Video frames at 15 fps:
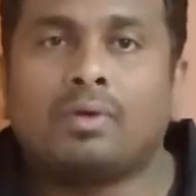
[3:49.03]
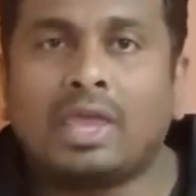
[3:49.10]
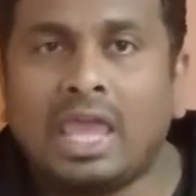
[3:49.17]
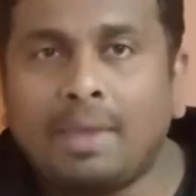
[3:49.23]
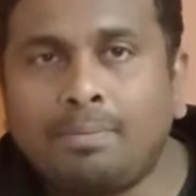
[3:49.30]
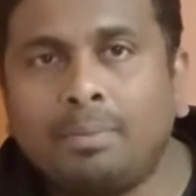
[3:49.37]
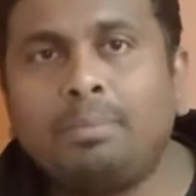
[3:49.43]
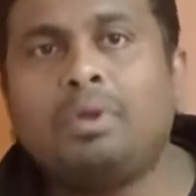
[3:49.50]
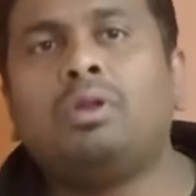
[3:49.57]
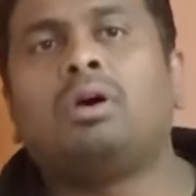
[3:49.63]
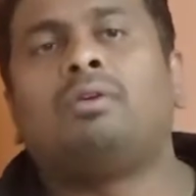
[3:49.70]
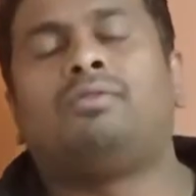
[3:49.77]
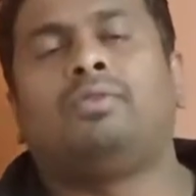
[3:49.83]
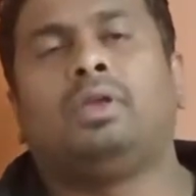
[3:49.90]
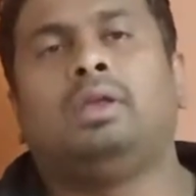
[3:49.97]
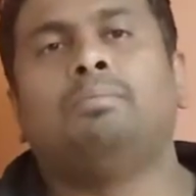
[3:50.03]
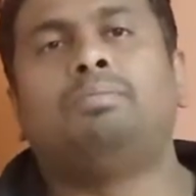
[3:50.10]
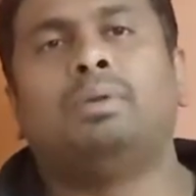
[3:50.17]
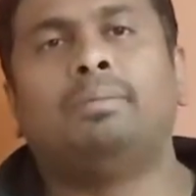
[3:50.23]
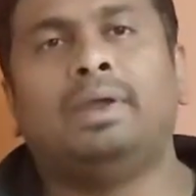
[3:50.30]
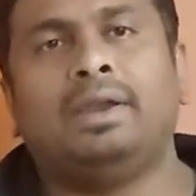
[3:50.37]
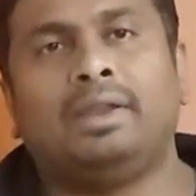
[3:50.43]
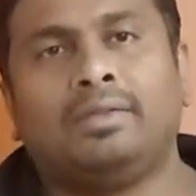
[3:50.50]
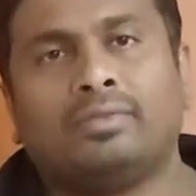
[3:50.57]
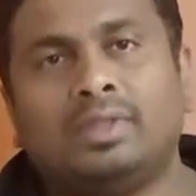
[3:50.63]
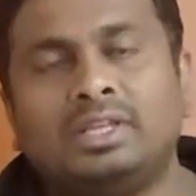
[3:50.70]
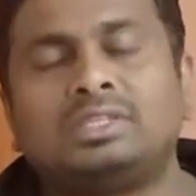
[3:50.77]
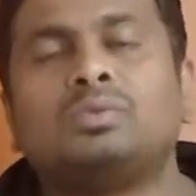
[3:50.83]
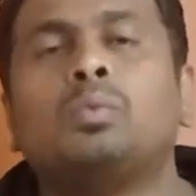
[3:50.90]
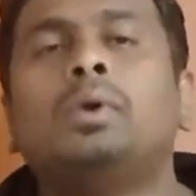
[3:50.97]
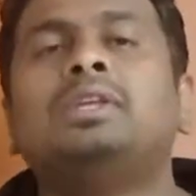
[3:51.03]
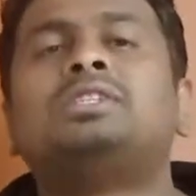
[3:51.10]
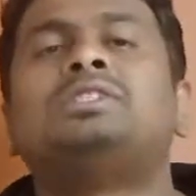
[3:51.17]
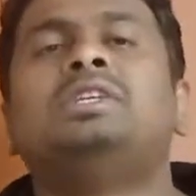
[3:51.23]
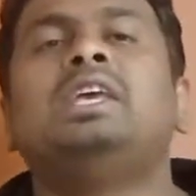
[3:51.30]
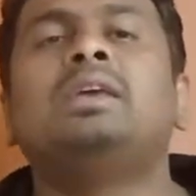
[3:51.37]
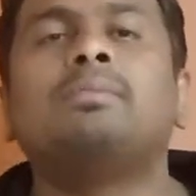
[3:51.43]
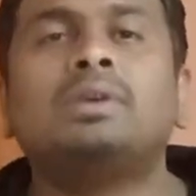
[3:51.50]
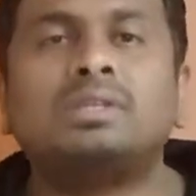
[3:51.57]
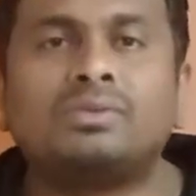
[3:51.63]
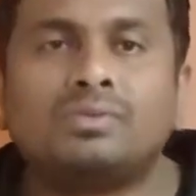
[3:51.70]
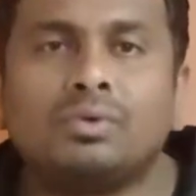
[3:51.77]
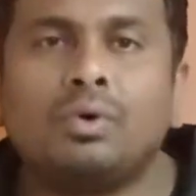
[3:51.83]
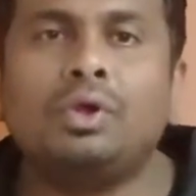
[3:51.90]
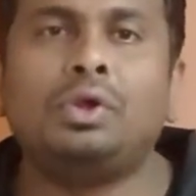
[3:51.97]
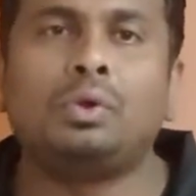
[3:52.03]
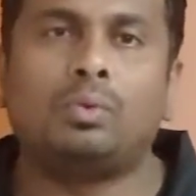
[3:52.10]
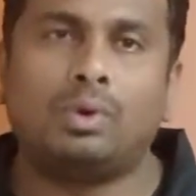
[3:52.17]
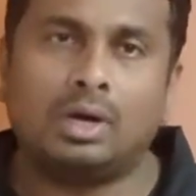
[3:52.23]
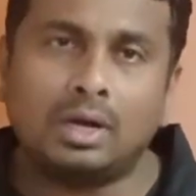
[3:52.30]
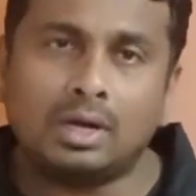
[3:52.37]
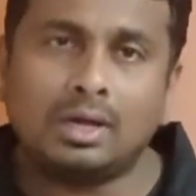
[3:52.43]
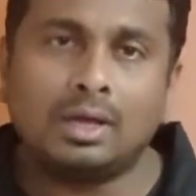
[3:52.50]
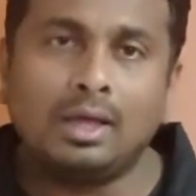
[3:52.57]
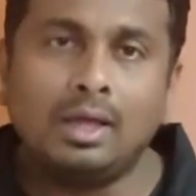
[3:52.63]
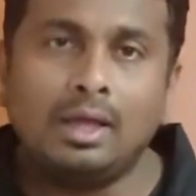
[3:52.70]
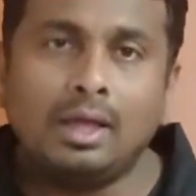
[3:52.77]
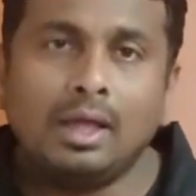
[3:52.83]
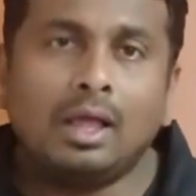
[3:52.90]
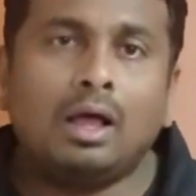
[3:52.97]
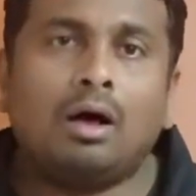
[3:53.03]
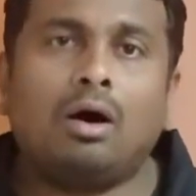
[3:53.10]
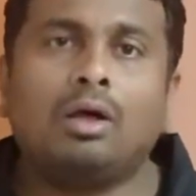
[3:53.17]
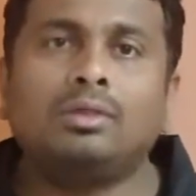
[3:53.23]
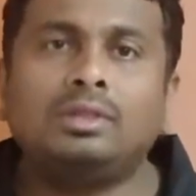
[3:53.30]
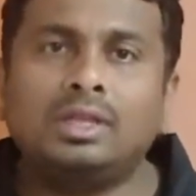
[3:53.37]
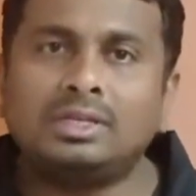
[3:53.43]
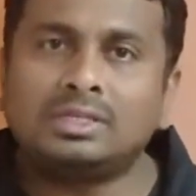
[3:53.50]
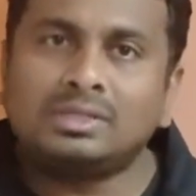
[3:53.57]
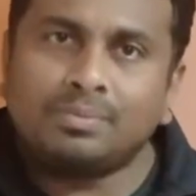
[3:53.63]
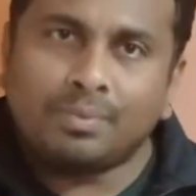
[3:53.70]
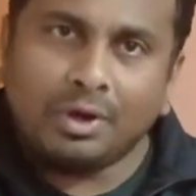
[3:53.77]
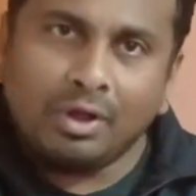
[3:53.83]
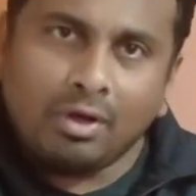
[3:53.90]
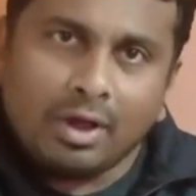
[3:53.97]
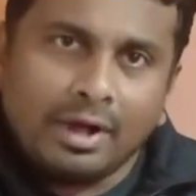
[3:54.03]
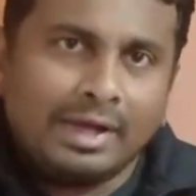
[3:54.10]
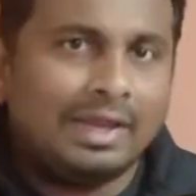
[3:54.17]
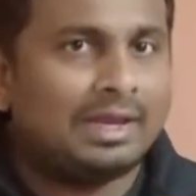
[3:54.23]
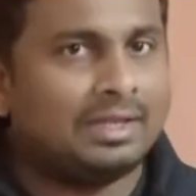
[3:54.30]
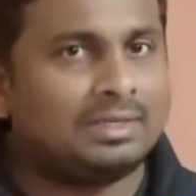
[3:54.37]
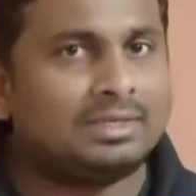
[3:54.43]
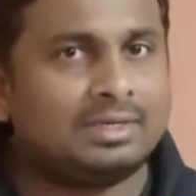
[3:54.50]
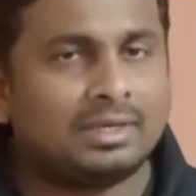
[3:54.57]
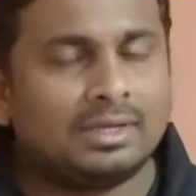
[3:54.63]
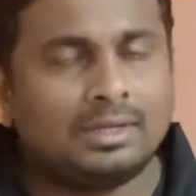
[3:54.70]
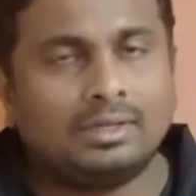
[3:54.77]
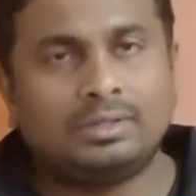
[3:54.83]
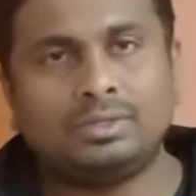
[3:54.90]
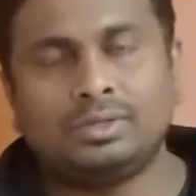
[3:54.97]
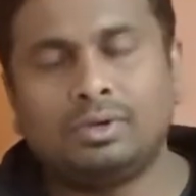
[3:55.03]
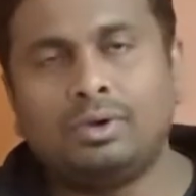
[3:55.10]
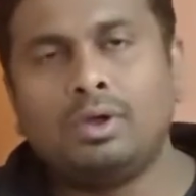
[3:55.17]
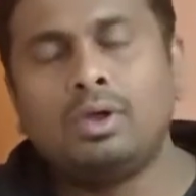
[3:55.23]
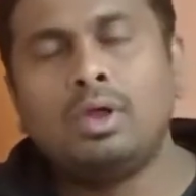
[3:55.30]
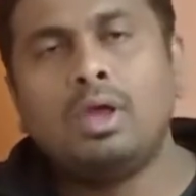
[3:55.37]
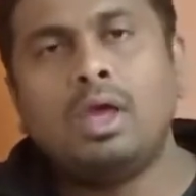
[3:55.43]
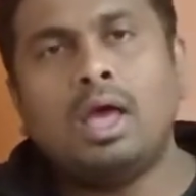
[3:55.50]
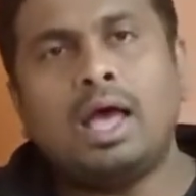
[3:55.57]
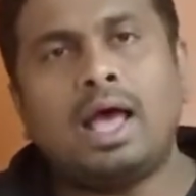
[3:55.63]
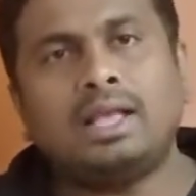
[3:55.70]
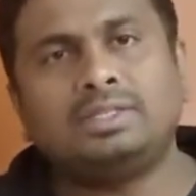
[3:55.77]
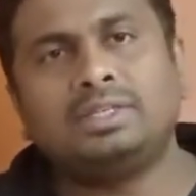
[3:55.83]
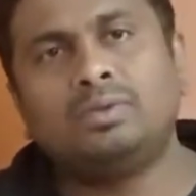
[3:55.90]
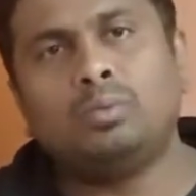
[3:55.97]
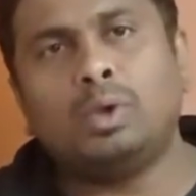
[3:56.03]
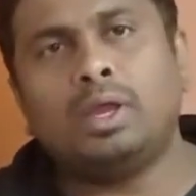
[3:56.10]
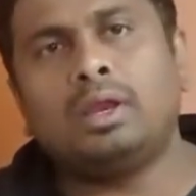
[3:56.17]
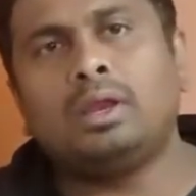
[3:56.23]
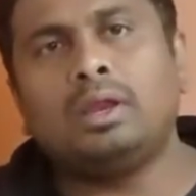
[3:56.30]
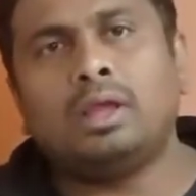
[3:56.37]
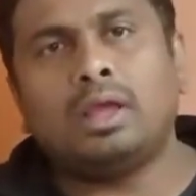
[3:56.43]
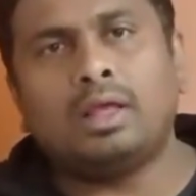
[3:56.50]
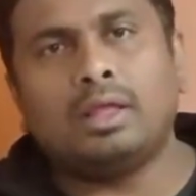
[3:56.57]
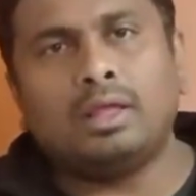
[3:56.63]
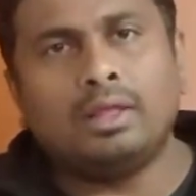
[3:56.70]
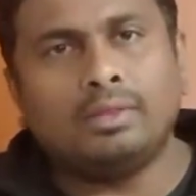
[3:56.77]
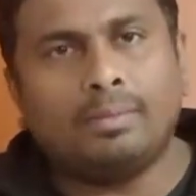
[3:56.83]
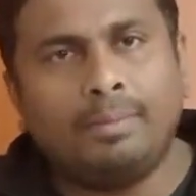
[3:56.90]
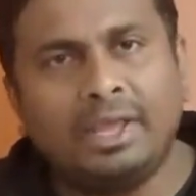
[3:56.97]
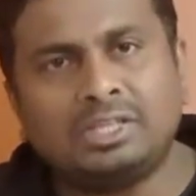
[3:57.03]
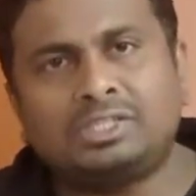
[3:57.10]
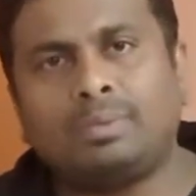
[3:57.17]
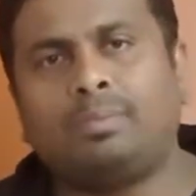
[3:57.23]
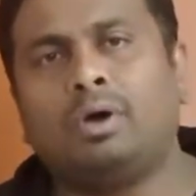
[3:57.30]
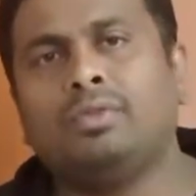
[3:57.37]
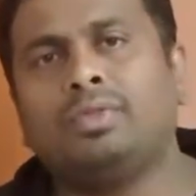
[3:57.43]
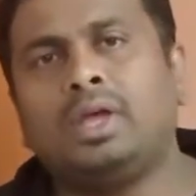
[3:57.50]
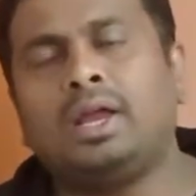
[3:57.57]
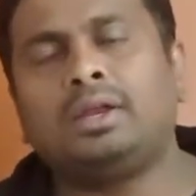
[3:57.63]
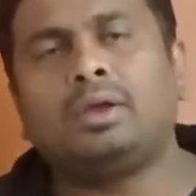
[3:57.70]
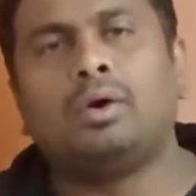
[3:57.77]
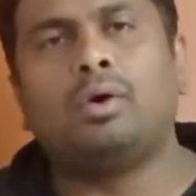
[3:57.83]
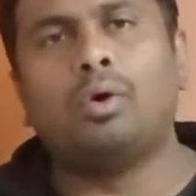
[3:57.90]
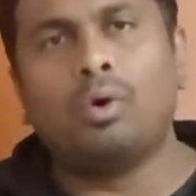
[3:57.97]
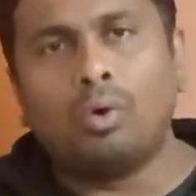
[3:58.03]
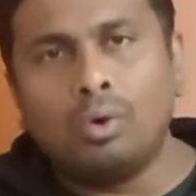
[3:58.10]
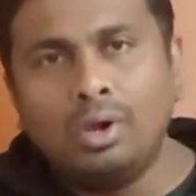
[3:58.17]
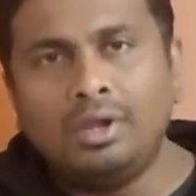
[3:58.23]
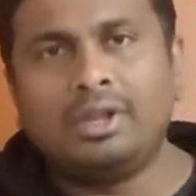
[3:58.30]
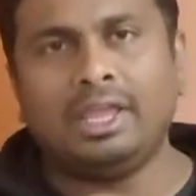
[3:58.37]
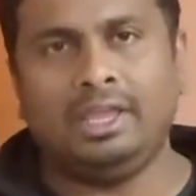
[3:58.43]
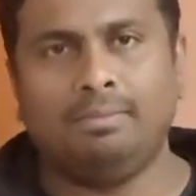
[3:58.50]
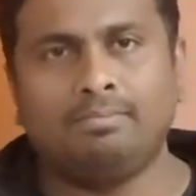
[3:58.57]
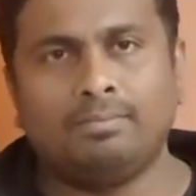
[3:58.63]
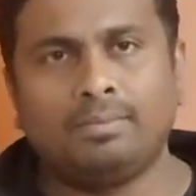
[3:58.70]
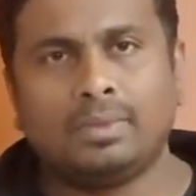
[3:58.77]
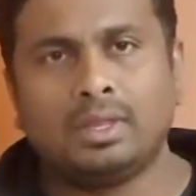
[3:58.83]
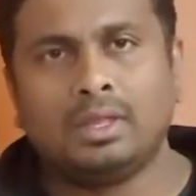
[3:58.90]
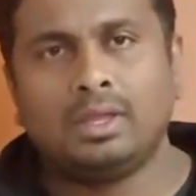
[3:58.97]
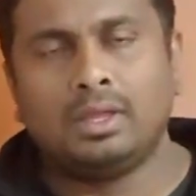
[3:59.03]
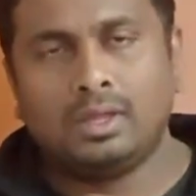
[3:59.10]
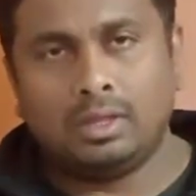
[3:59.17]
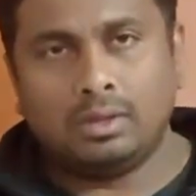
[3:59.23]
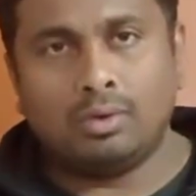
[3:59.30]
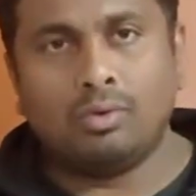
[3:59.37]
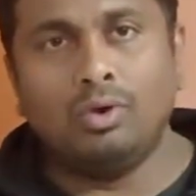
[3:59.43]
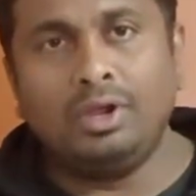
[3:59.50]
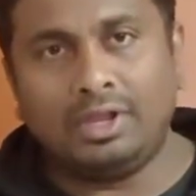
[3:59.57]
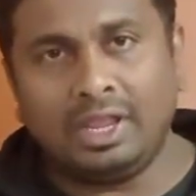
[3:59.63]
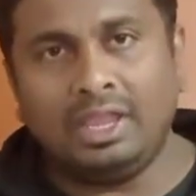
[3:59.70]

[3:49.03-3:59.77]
capable of implementing this, which team is going to work on this priority list. So as and when, based upon that, whole team would